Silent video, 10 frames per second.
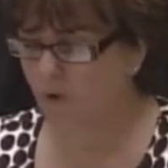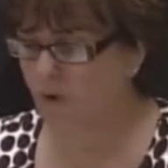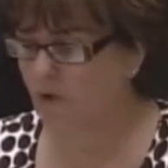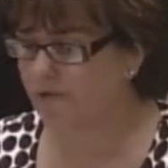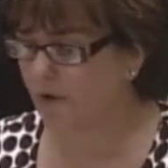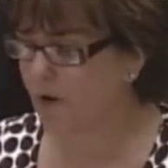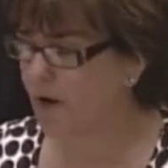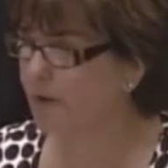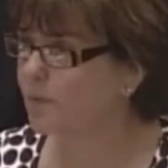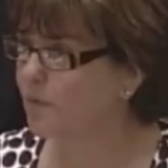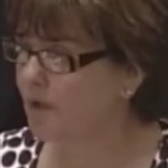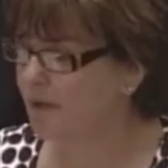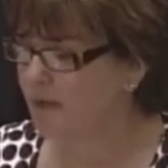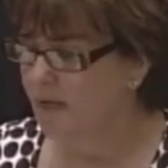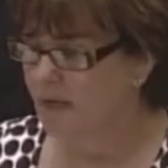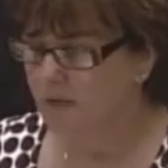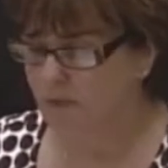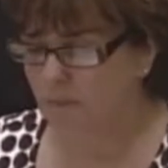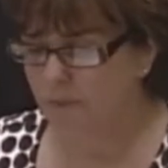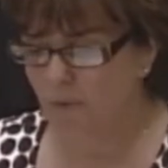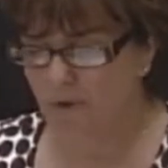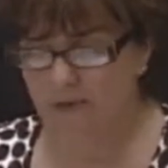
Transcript: all their hard work support,